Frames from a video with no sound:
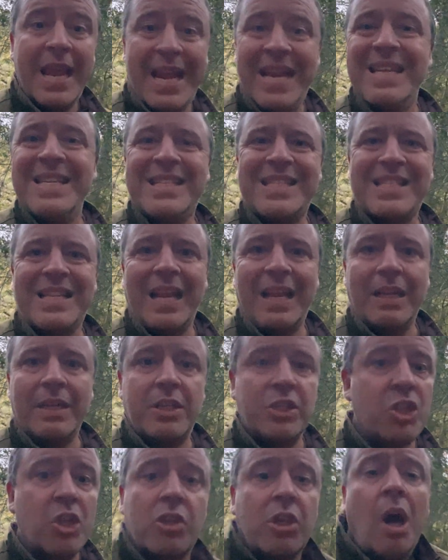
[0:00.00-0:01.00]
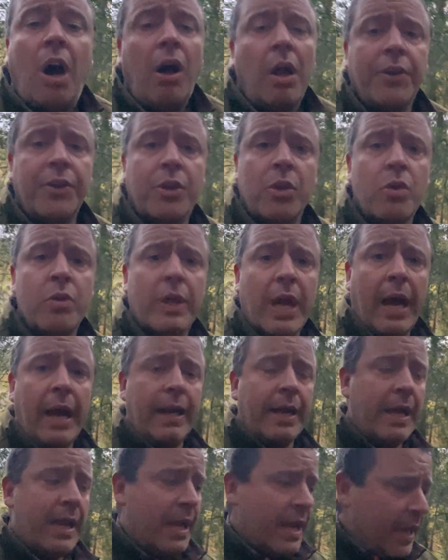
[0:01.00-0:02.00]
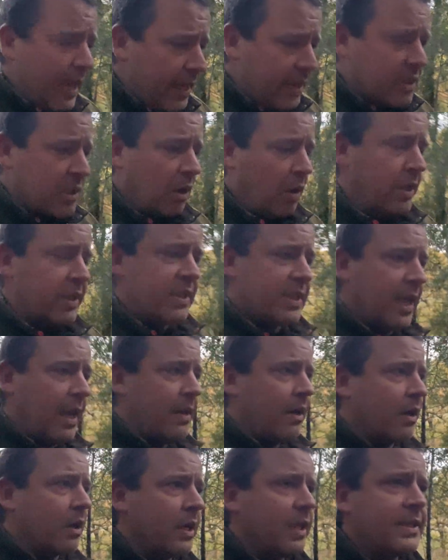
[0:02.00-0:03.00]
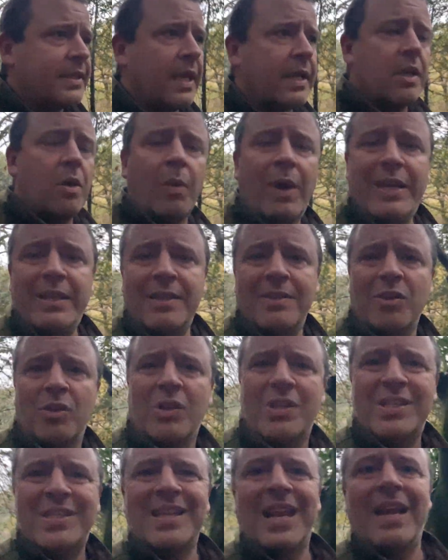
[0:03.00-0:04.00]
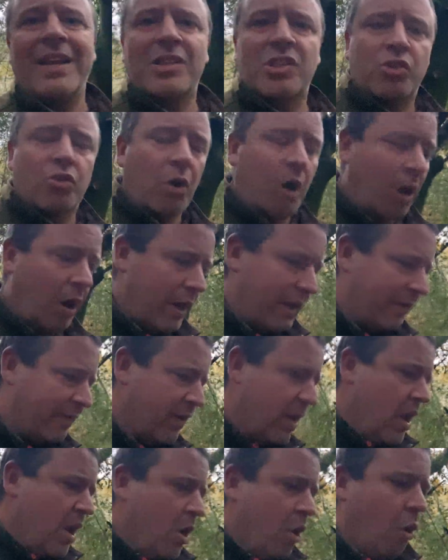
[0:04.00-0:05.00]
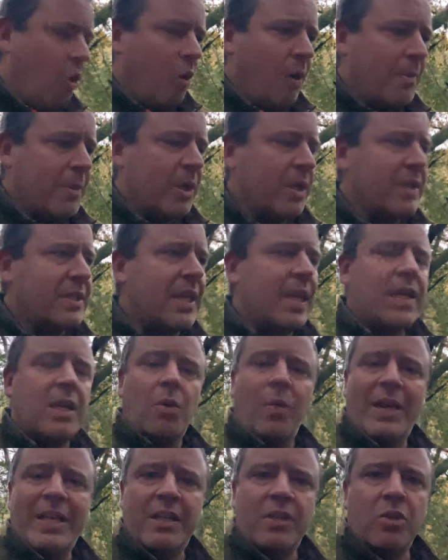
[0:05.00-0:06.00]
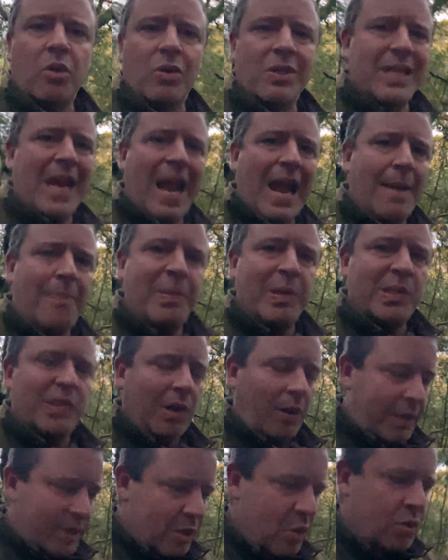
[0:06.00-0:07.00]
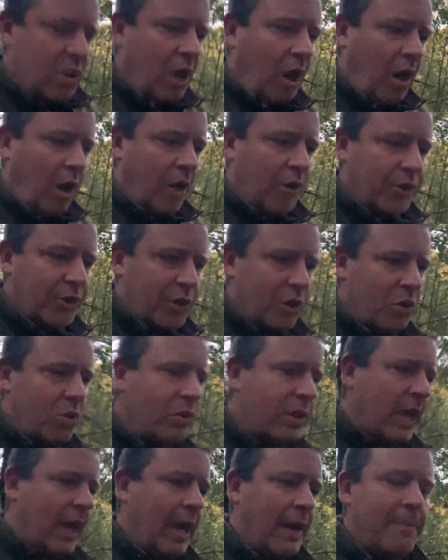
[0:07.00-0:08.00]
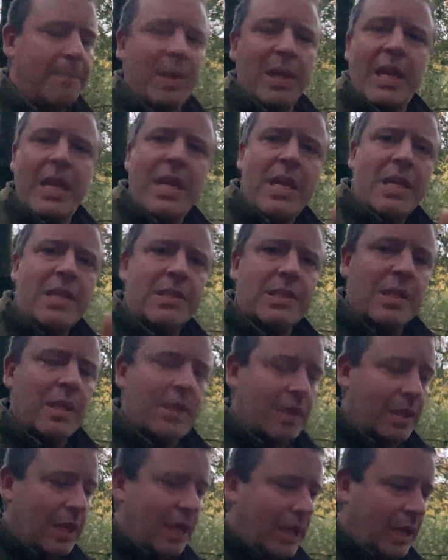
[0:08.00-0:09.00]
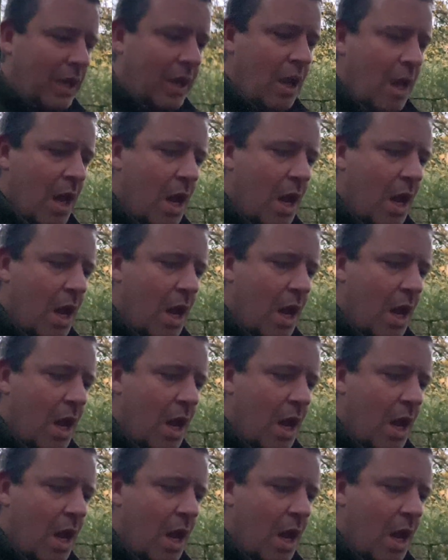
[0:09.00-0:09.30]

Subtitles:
instinct. You can't do that. It's like saying I'm going to take away the dog's sex drive, or I'm going to take away the dog's appetite. You can't do that. But here's the thing.